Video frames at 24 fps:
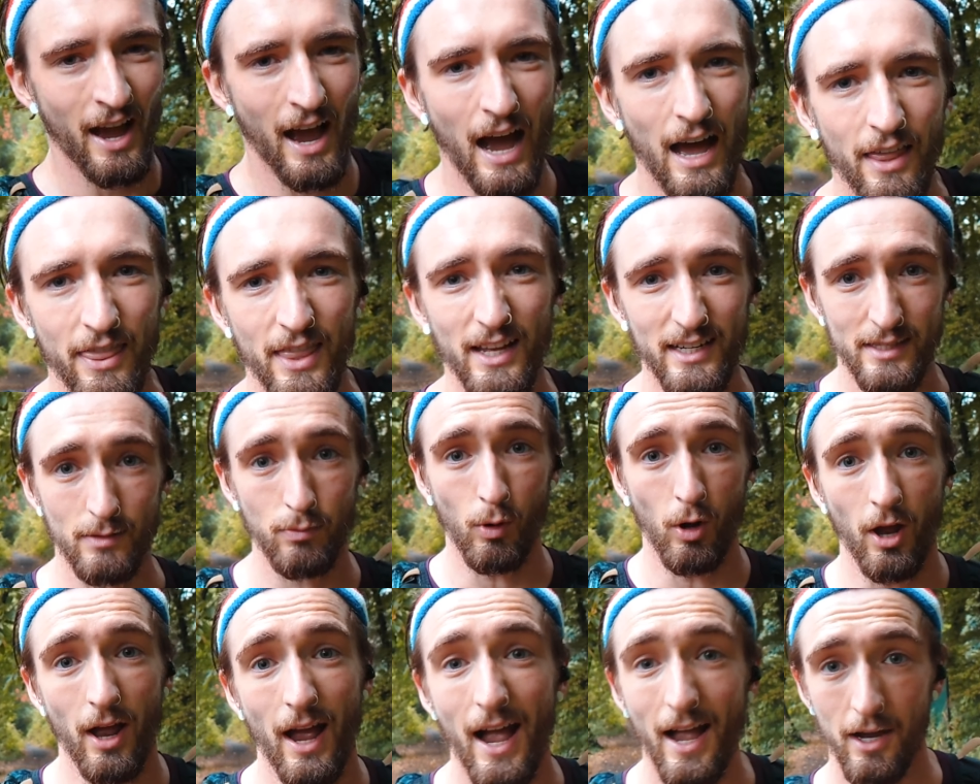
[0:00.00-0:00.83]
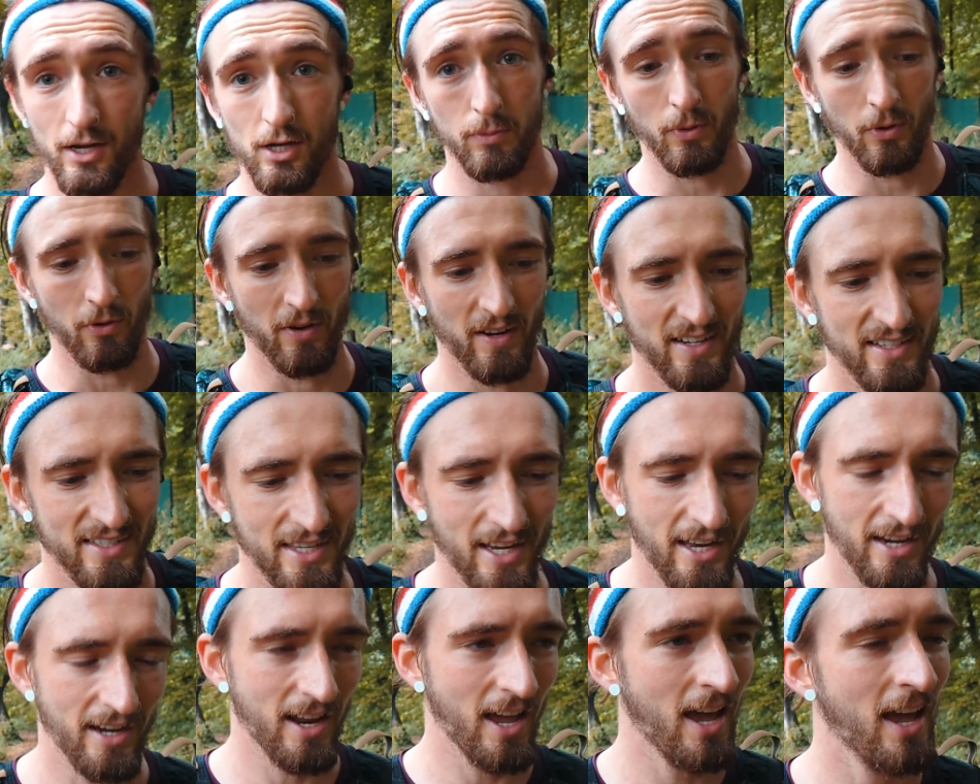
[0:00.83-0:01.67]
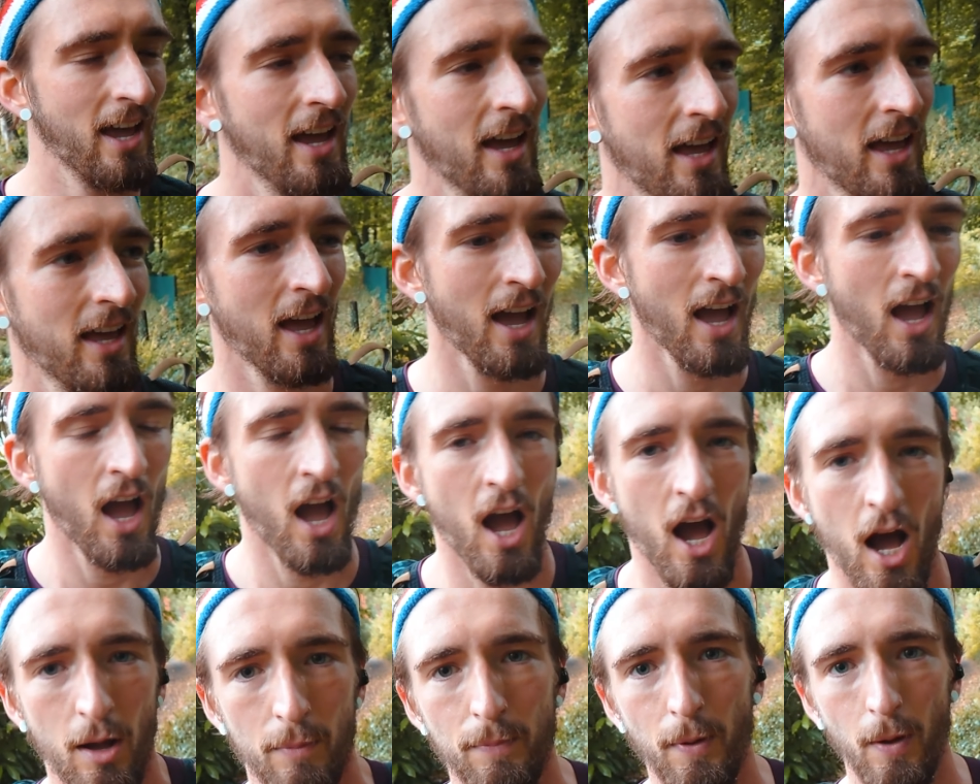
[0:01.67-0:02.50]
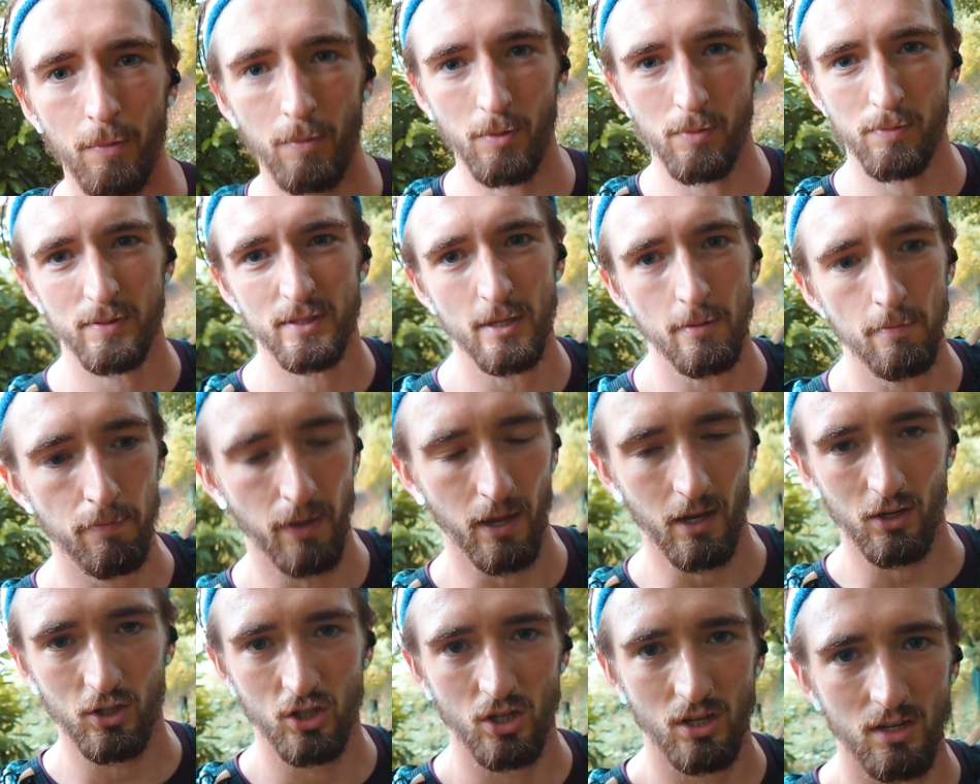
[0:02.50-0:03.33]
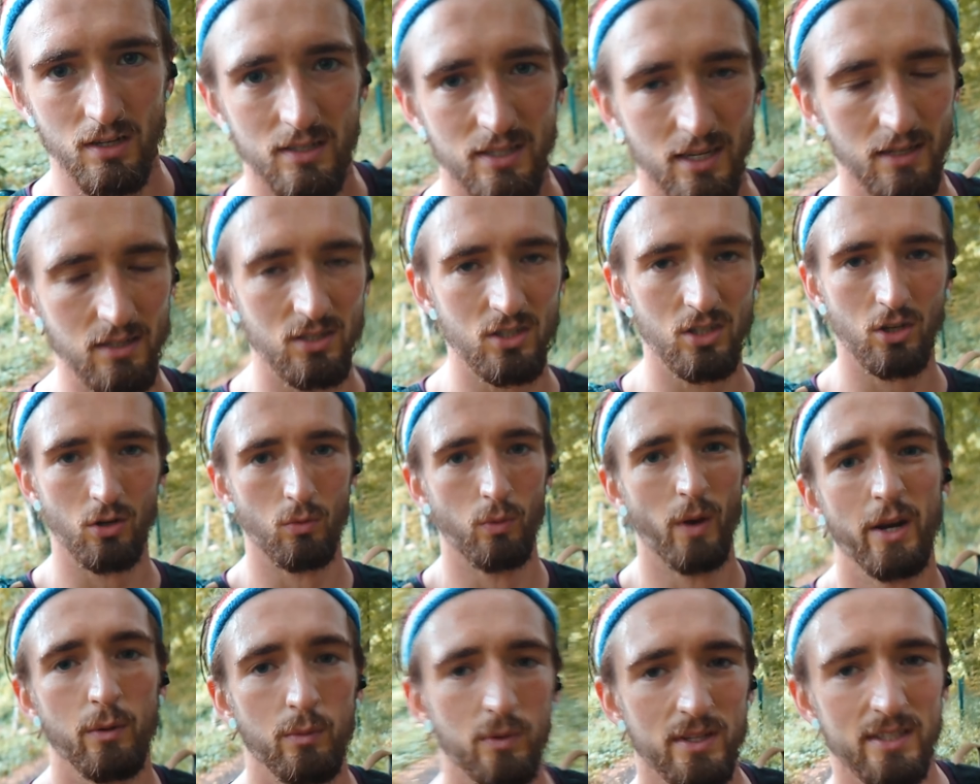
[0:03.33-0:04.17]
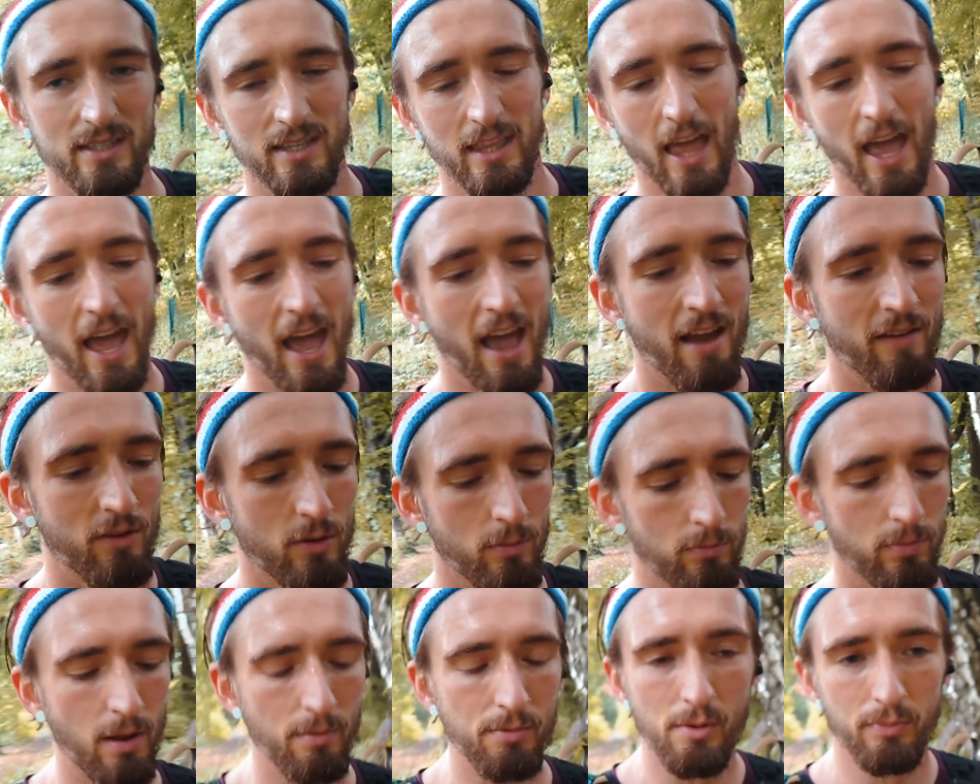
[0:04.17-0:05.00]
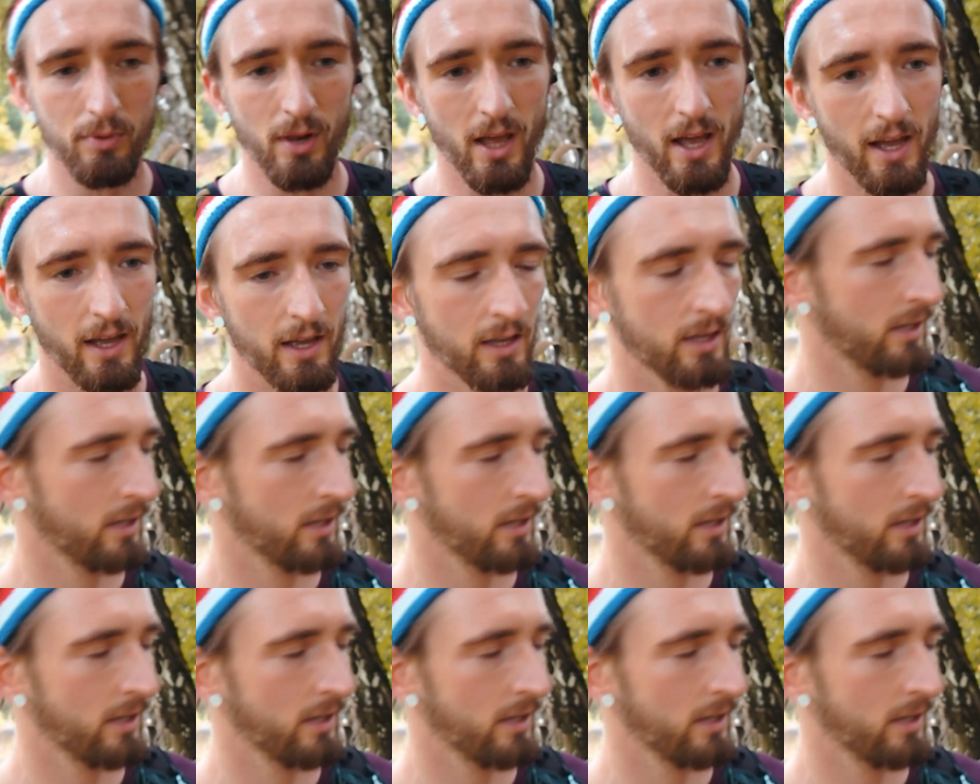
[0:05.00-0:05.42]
and that's what Hakuba is, and I'll pop up some pictures as to when it was there and blah blah blah.